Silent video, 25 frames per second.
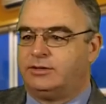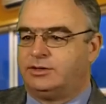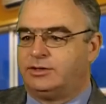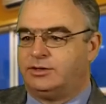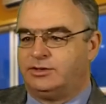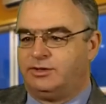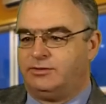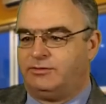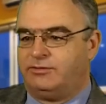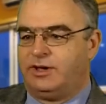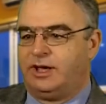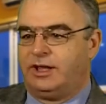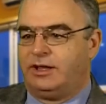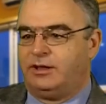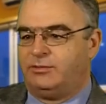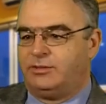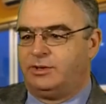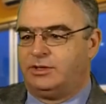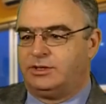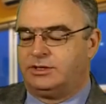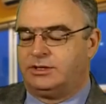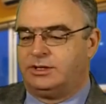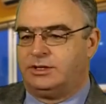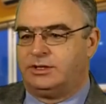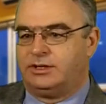So
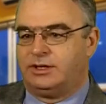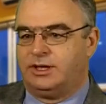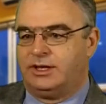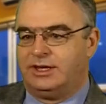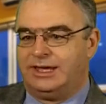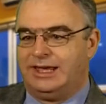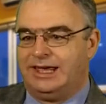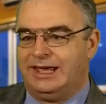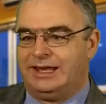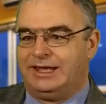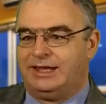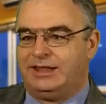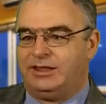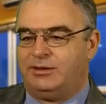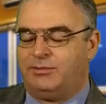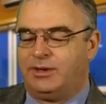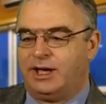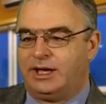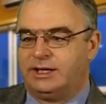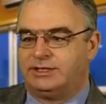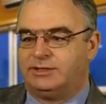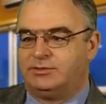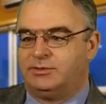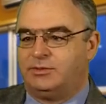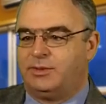development and getting the
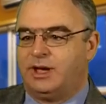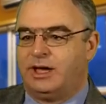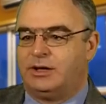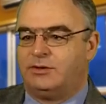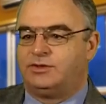maximum